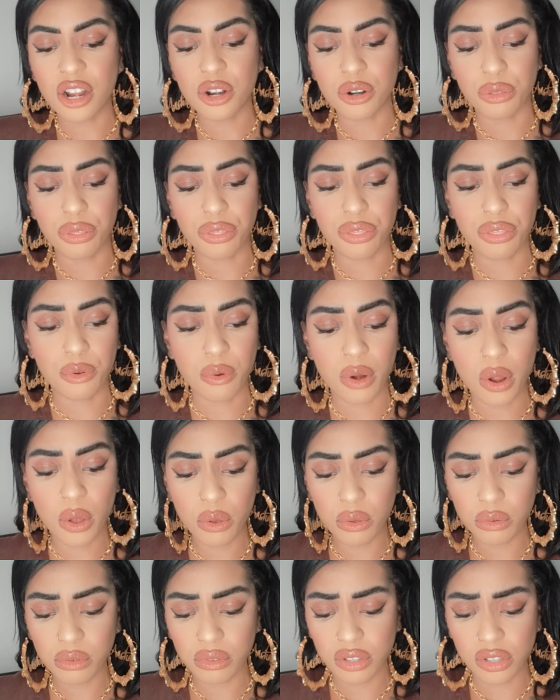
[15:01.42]
heard
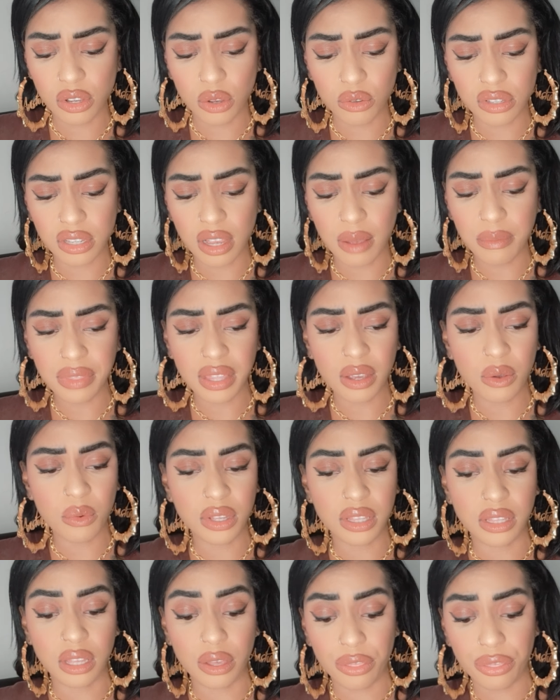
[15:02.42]
throat, so something
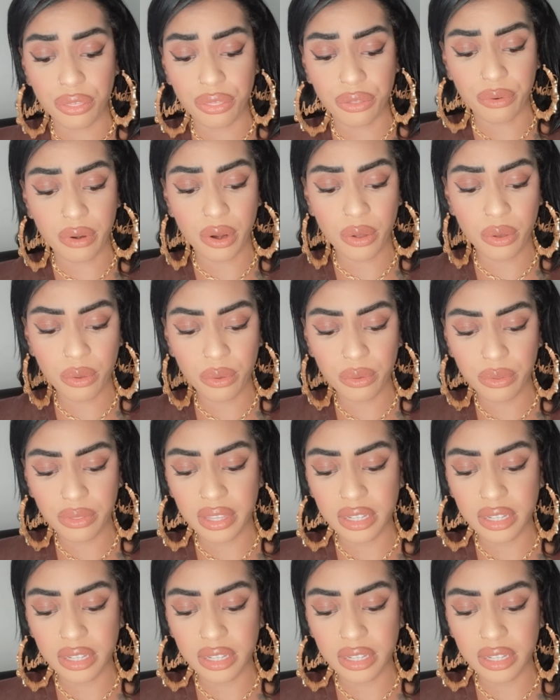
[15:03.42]
with the throat.